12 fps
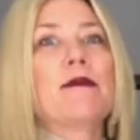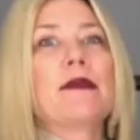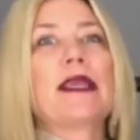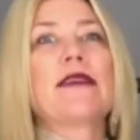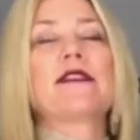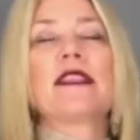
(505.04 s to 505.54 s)

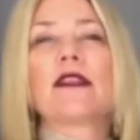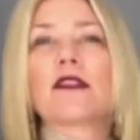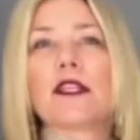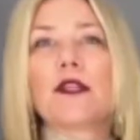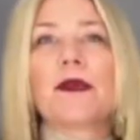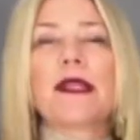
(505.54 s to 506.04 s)
Gives it a
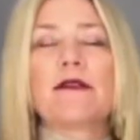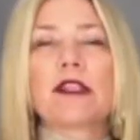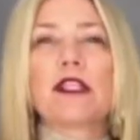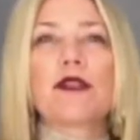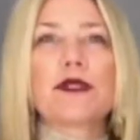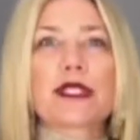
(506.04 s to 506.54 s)
little bit of a
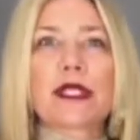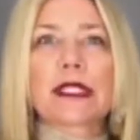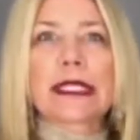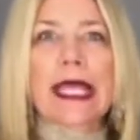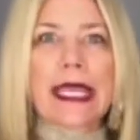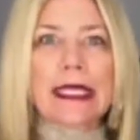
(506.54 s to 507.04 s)
looser
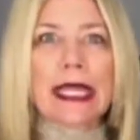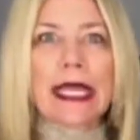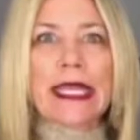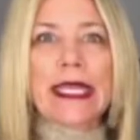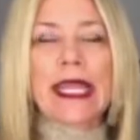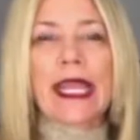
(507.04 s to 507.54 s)
leg
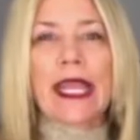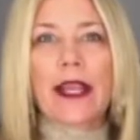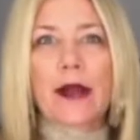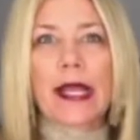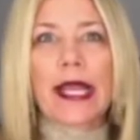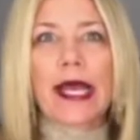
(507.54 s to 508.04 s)
line
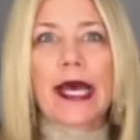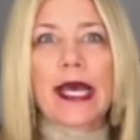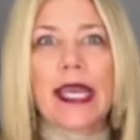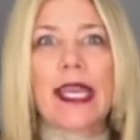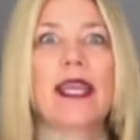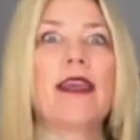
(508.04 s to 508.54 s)

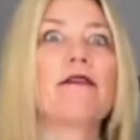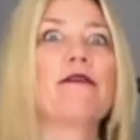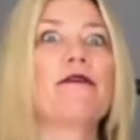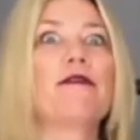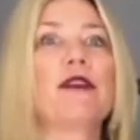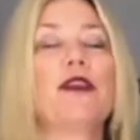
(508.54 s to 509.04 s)
area
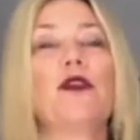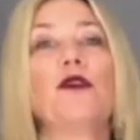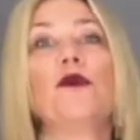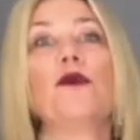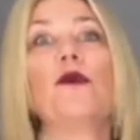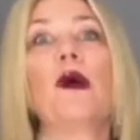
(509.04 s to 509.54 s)
if
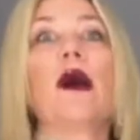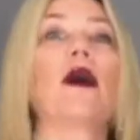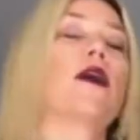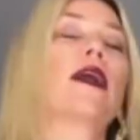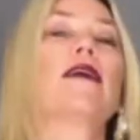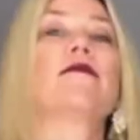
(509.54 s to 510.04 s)
you
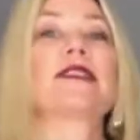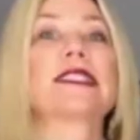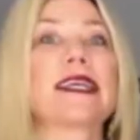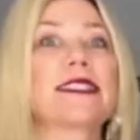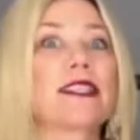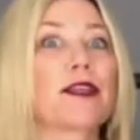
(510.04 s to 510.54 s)
are
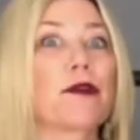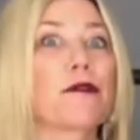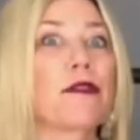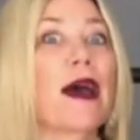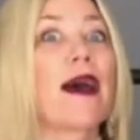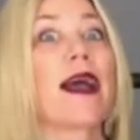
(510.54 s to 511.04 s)
emphasizing your
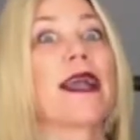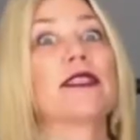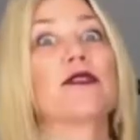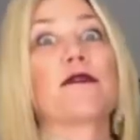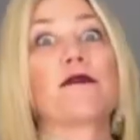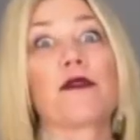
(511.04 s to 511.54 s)

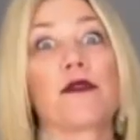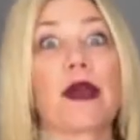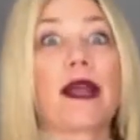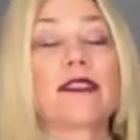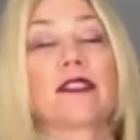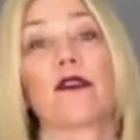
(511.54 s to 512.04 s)
thighs, or if your
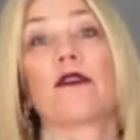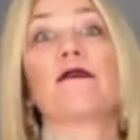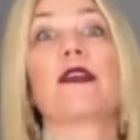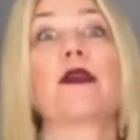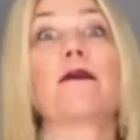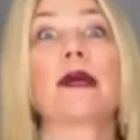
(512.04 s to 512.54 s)
thighs are a
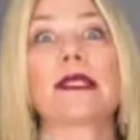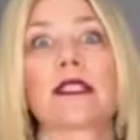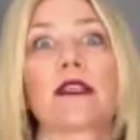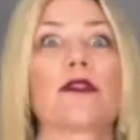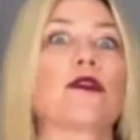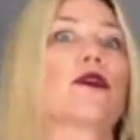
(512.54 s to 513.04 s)
very
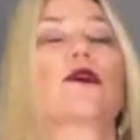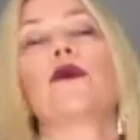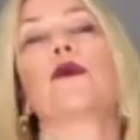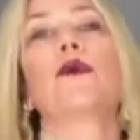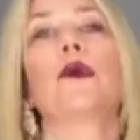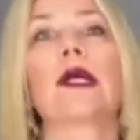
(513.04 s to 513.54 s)

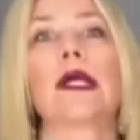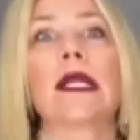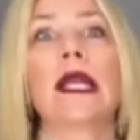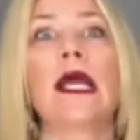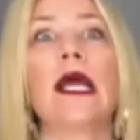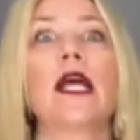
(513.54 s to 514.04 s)
muscular
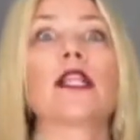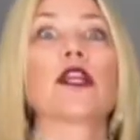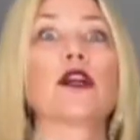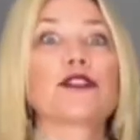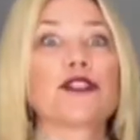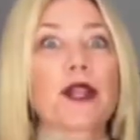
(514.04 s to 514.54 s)
or
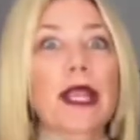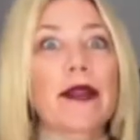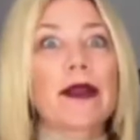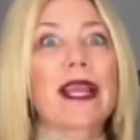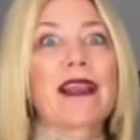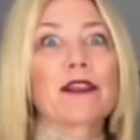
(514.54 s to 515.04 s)
larger
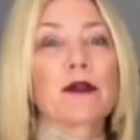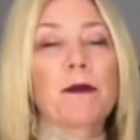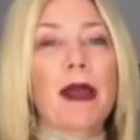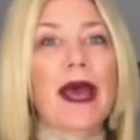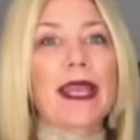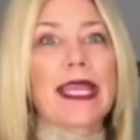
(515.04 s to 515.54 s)
area in your
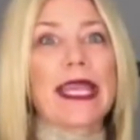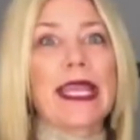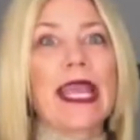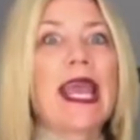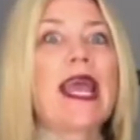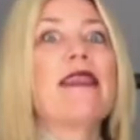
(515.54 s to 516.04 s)

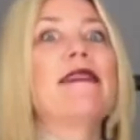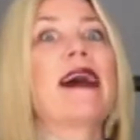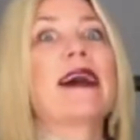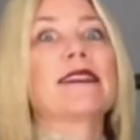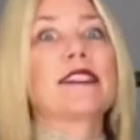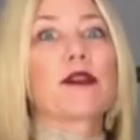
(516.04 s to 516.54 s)
body,
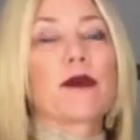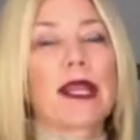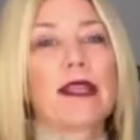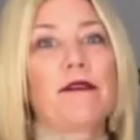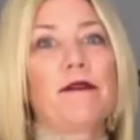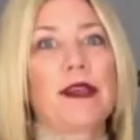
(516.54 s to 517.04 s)
that's a
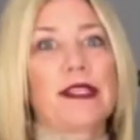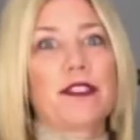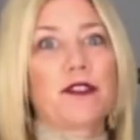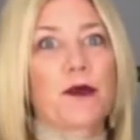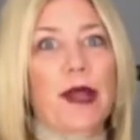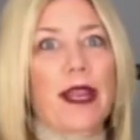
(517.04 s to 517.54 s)
great fit
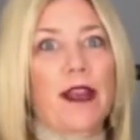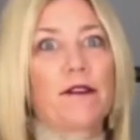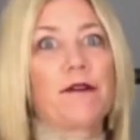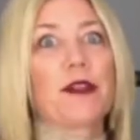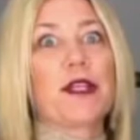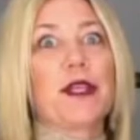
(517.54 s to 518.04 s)
to wear
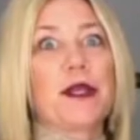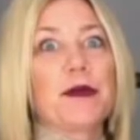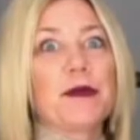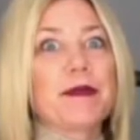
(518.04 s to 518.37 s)
for you.